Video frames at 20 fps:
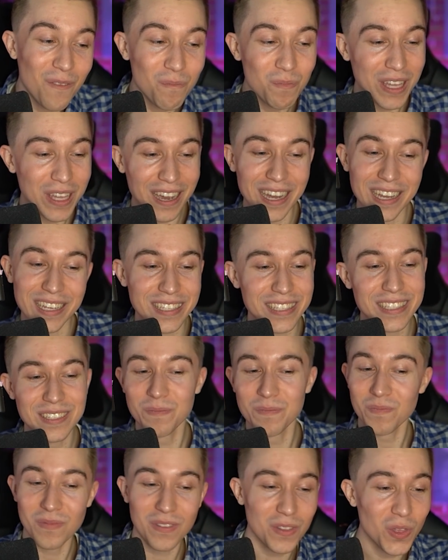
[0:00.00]
because
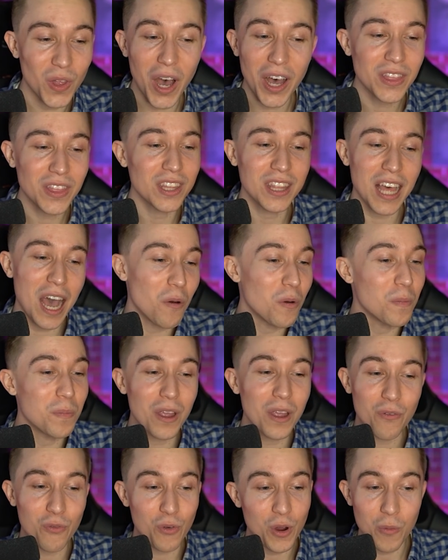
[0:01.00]
thought that would
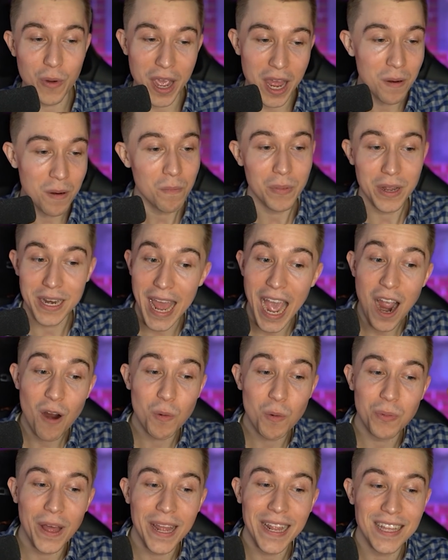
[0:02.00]
be a free win, but now
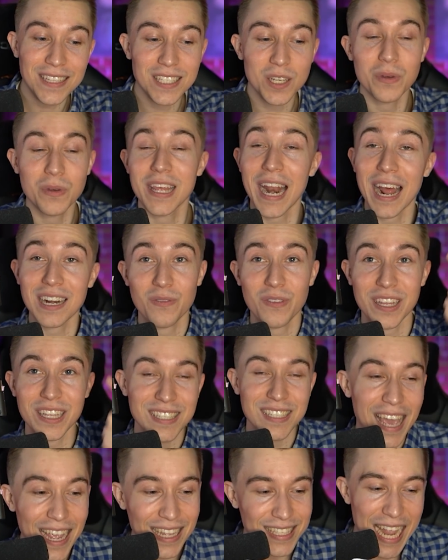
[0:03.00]
we're playing against someone that
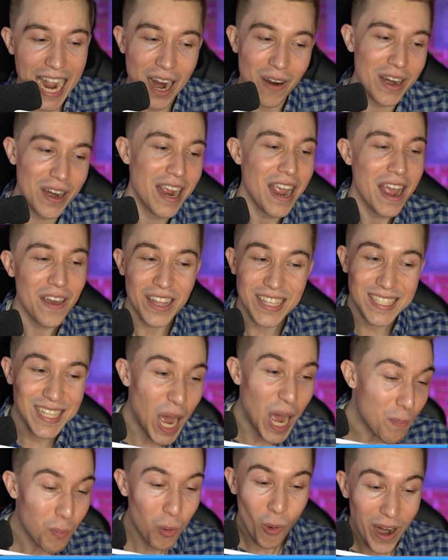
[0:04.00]
activates King Tower. That's
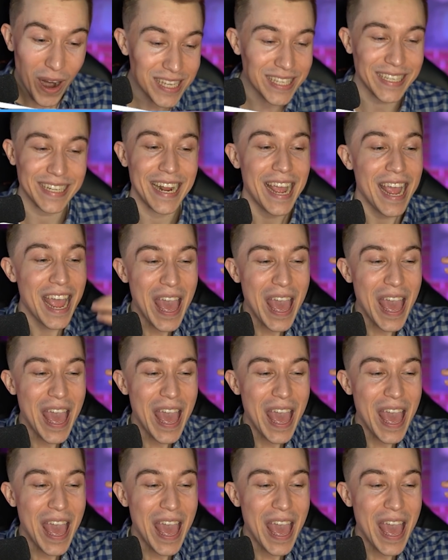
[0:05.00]
got poison.